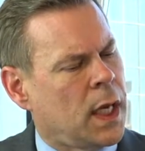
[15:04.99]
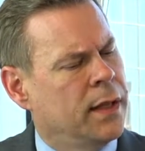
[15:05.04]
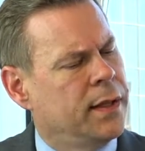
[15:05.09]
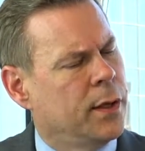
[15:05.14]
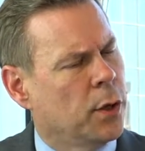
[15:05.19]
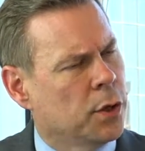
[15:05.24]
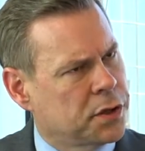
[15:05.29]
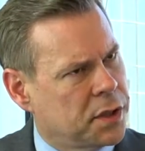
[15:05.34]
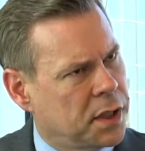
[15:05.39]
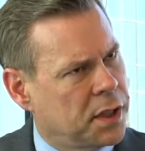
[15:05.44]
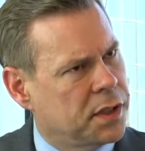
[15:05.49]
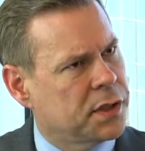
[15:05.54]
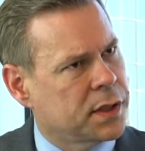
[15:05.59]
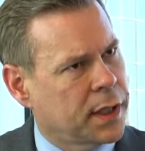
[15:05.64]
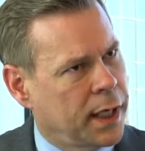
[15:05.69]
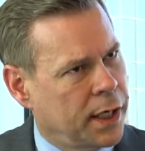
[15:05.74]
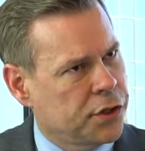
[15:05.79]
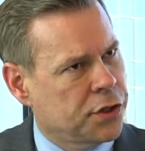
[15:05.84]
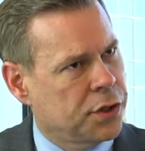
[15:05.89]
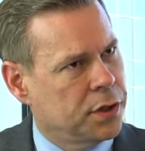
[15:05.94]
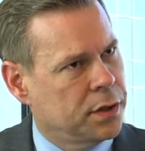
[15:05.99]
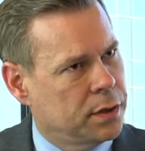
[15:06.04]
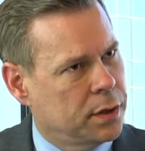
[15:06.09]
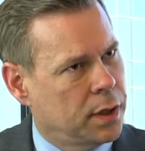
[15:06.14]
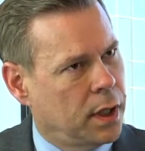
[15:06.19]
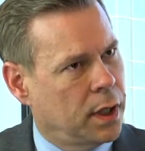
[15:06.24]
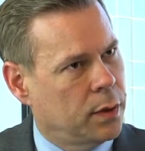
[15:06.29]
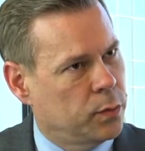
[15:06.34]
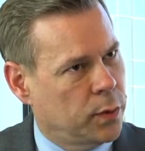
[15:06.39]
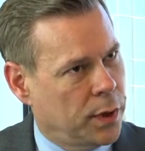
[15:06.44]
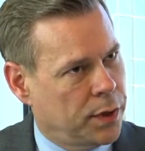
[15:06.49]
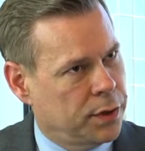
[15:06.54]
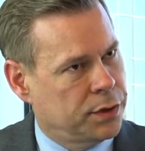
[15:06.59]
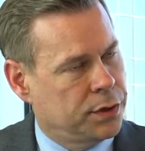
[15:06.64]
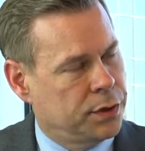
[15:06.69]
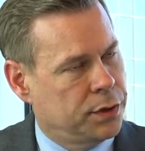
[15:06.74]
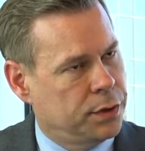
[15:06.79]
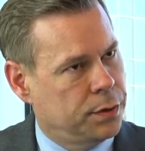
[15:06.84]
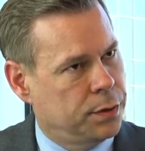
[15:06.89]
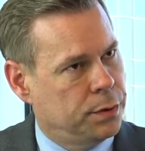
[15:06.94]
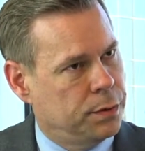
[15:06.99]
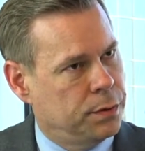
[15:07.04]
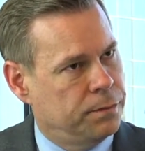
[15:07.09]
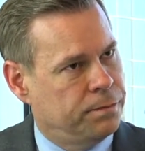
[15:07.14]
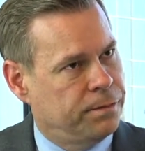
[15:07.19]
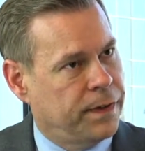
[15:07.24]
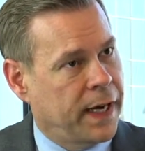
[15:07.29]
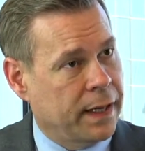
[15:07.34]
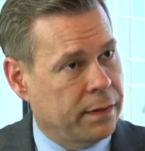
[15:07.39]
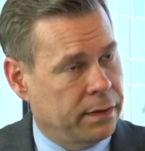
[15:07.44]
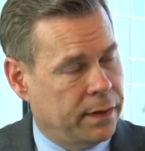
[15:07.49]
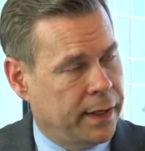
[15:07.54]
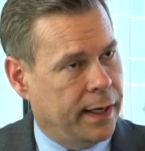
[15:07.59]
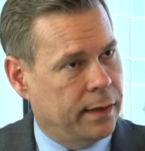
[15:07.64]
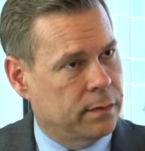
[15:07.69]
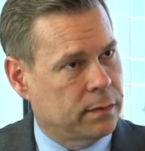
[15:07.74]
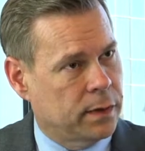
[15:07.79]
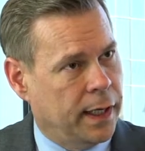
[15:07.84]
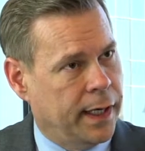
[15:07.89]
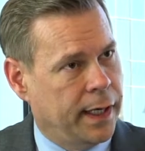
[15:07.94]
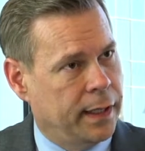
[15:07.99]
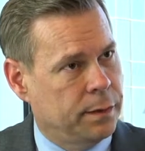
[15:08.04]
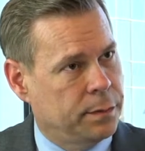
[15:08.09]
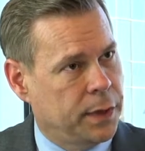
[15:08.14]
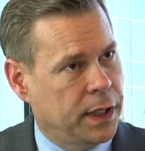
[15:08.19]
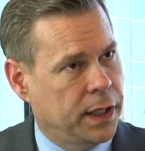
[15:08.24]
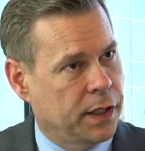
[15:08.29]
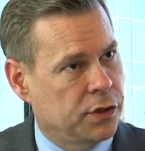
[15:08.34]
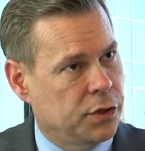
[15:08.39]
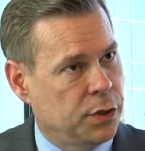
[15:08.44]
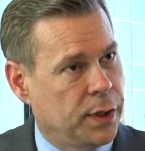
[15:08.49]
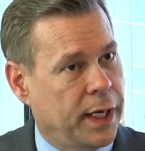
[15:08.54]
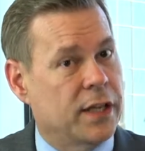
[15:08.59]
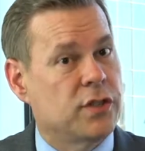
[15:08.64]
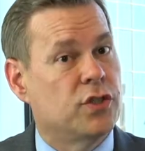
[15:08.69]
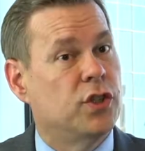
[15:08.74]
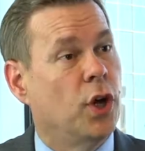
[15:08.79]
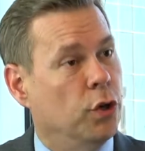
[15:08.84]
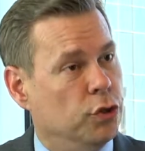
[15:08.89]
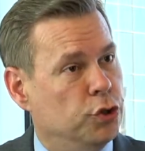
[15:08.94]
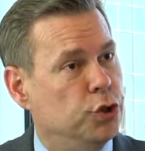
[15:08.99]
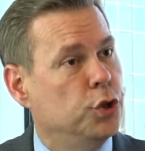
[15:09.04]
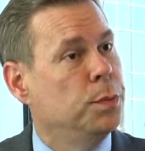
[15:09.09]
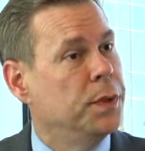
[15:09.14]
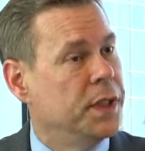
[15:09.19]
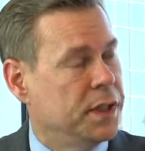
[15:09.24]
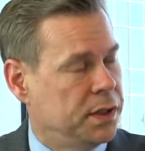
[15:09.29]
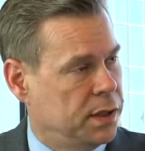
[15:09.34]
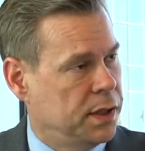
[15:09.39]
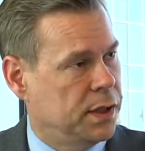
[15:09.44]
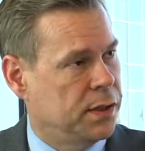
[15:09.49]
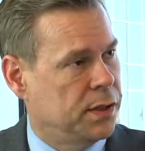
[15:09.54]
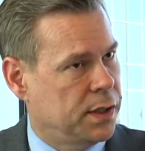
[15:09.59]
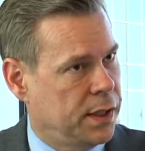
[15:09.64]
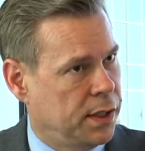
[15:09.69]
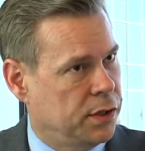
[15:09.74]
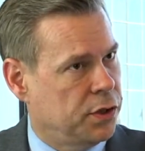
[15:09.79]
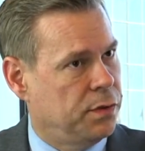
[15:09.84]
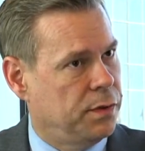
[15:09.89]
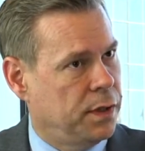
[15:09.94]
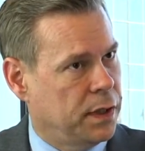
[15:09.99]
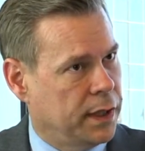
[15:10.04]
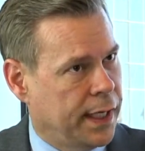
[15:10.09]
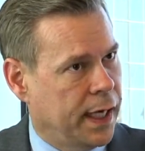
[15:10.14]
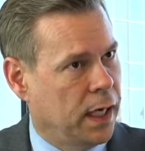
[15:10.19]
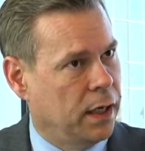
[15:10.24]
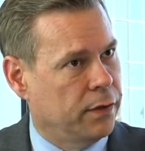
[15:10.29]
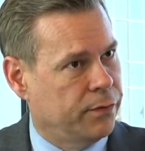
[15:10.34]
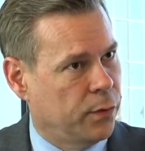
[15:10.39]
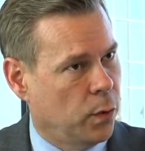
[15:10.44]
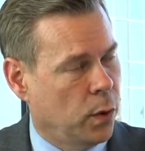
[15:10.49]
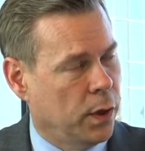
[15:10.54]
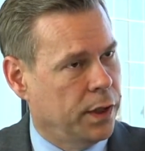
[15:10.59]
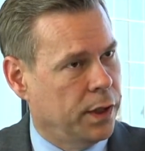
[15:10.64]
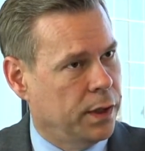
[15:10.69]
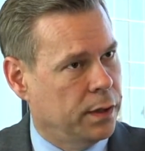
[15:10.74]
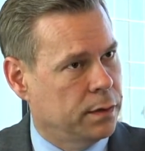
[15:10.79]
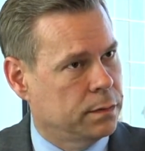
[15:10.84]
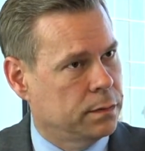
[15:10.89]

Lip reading: And there was a discussion on whether to fight that, right? Because you guys don't do business in California.